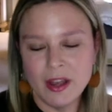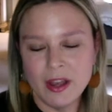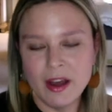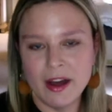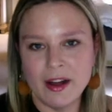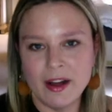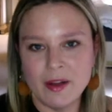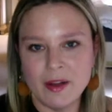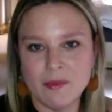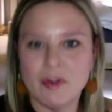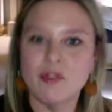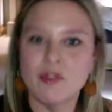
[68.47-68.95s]

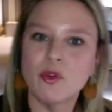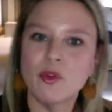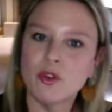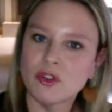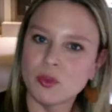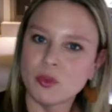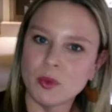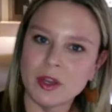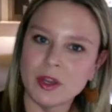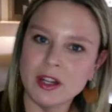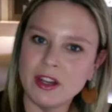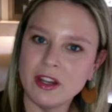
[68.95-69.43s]
Of
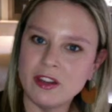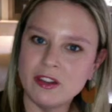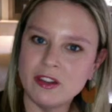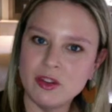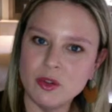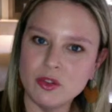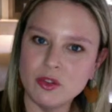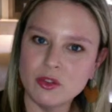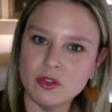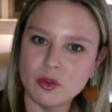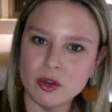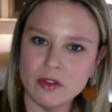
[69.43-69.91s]
course, we're going to
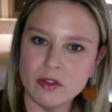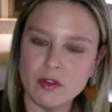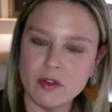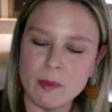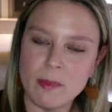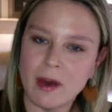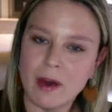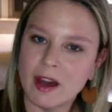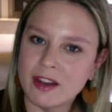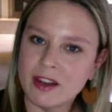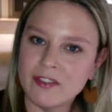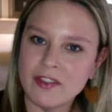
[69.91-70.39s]
do sort of a
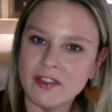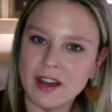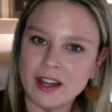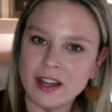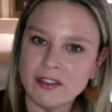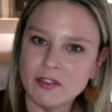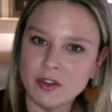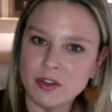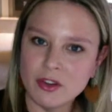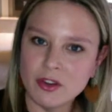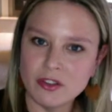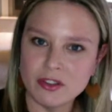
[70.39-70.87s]

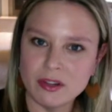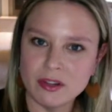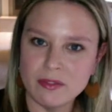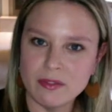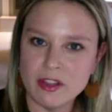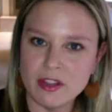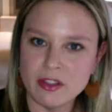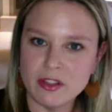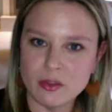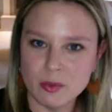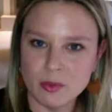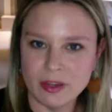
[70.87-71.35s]
modified version of
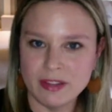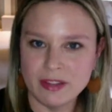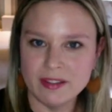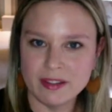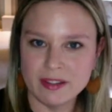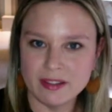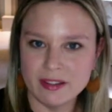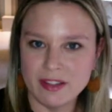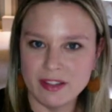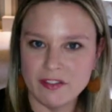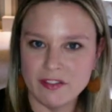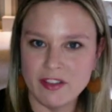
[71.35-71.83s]
the
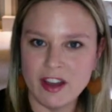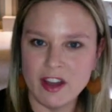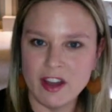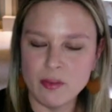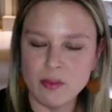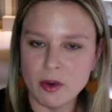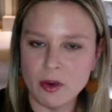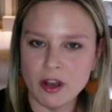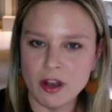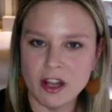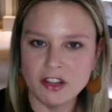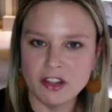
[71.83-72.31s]
365
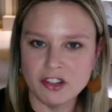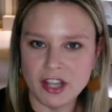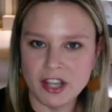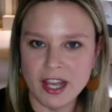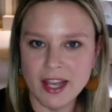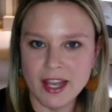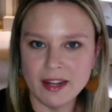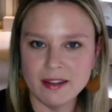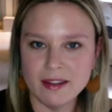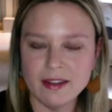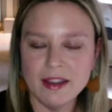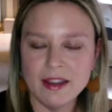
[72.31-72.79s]

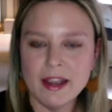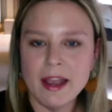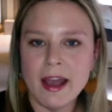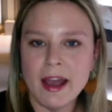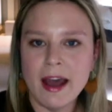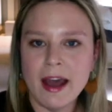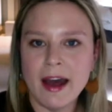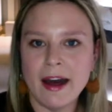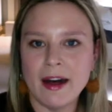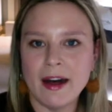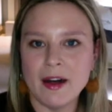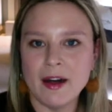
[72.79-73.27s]
project.
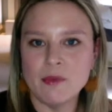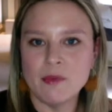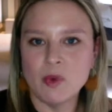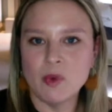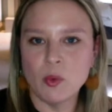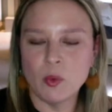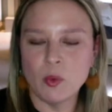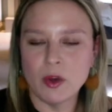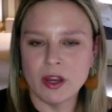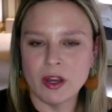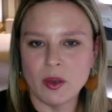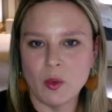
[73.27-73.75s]

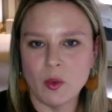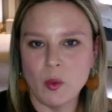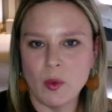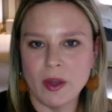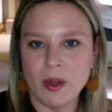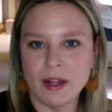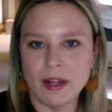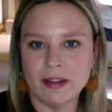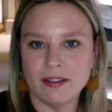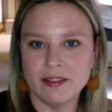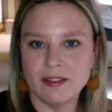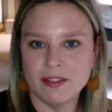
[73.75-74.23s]
We're
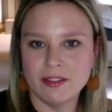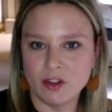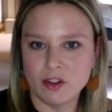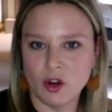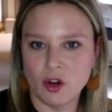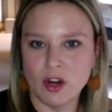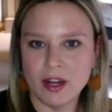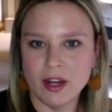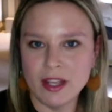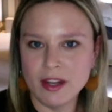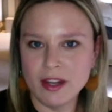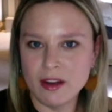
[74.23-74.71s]
going to
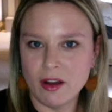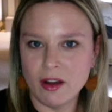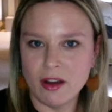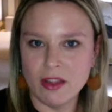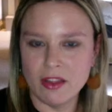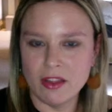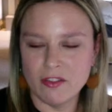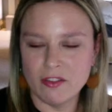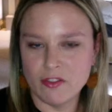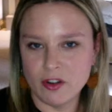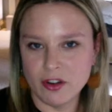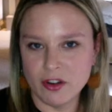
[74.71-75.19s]
start it on
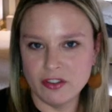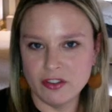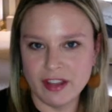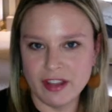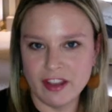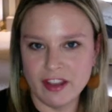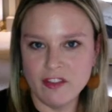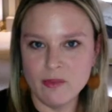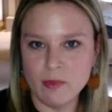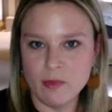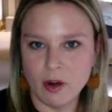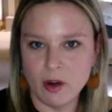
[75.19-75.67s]
the first
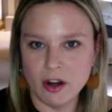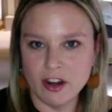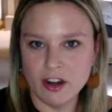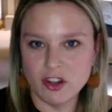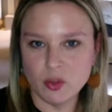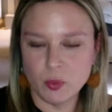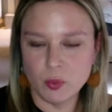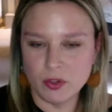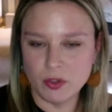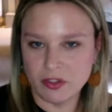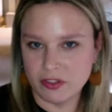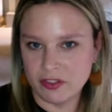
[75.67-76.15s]
day of
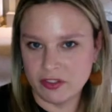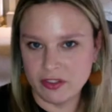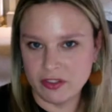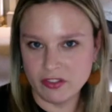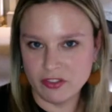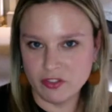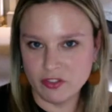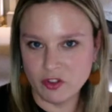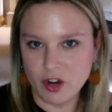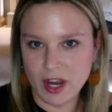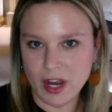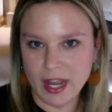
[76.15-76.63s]
March, which is
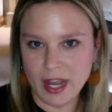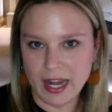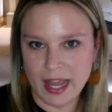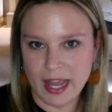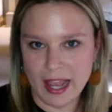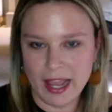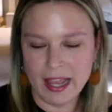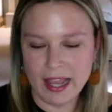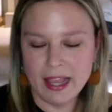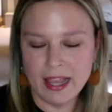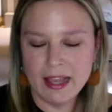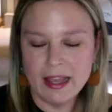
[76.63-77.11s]
this
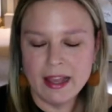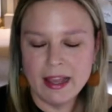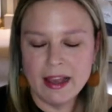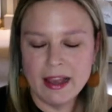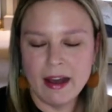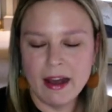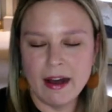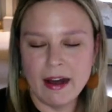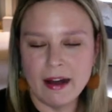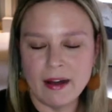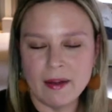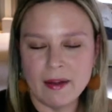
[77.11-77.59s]
Friday,
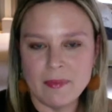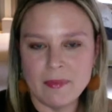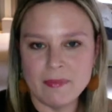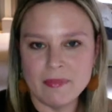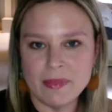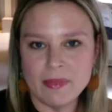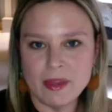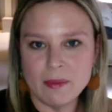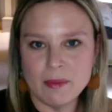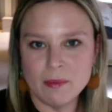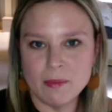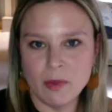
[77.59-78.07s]

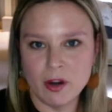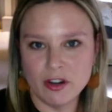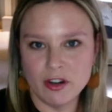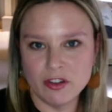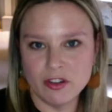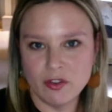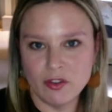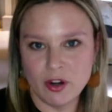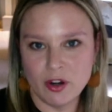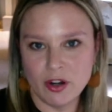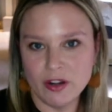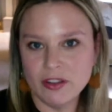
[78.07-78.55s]
March
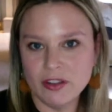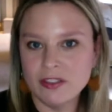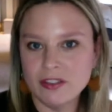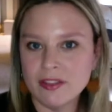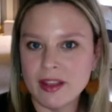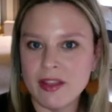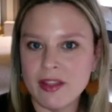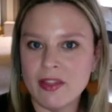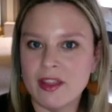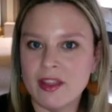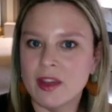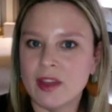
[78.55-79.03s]
1st,
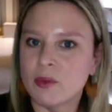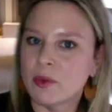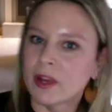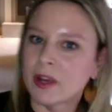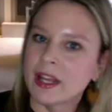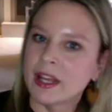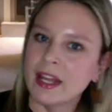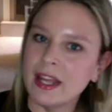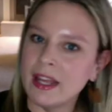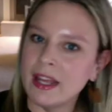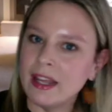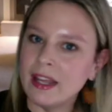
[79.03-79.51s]
and then we're
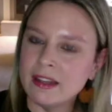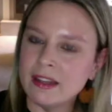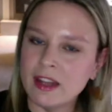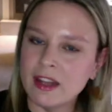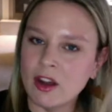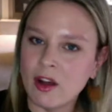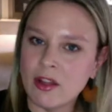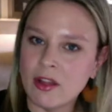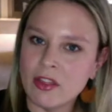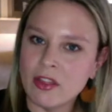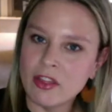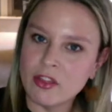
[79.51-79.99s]
going to end it
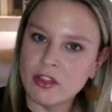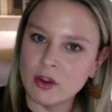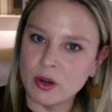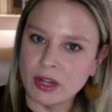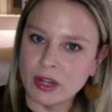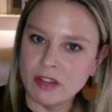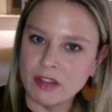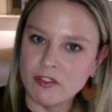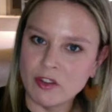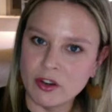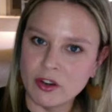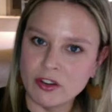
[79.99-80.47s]
on the
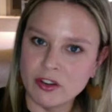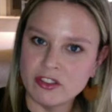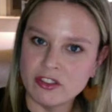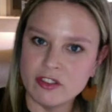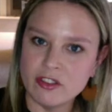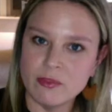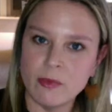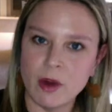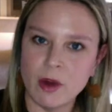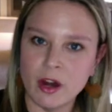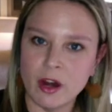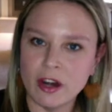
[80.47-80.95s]
31st
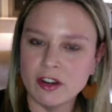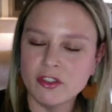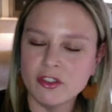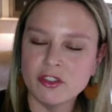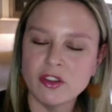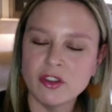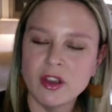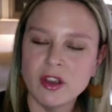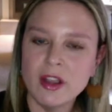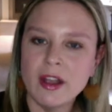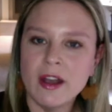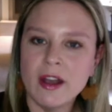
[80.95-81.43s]
of
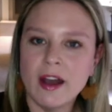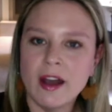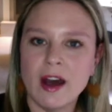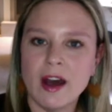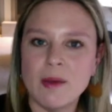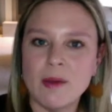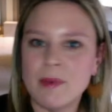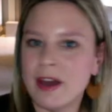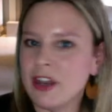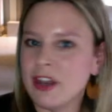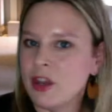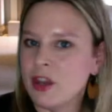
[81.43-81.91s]
March.
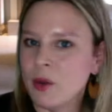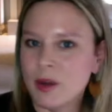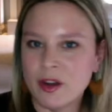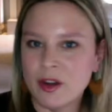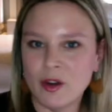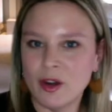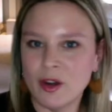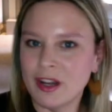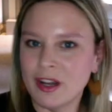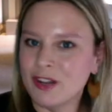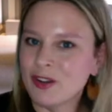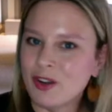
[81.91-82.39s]
I know I'd
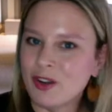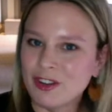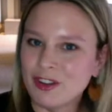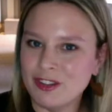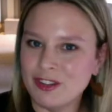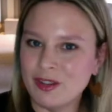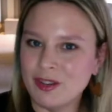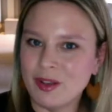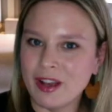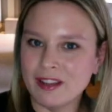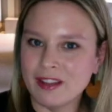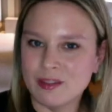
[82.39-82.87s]
already talked
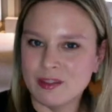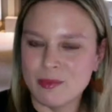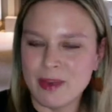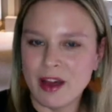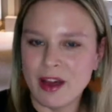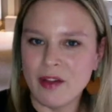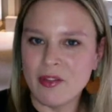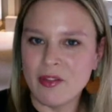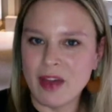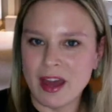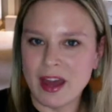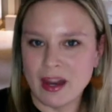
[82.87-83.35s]
to you guys
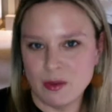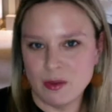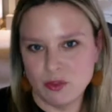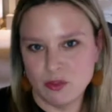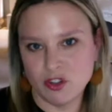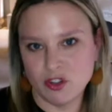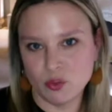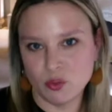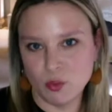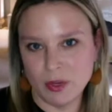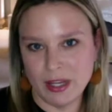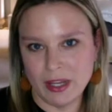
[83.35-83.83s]
about that. I'm
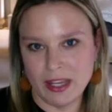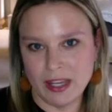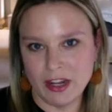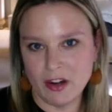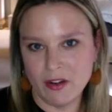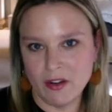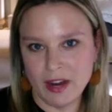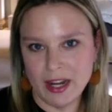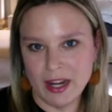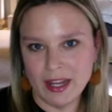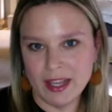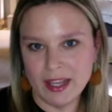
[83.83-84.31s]
just
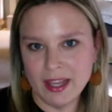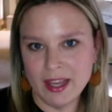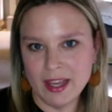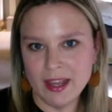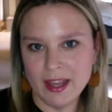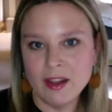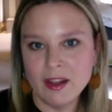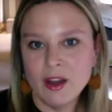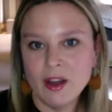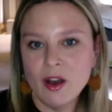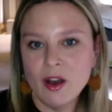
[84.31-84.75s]
reiterating it.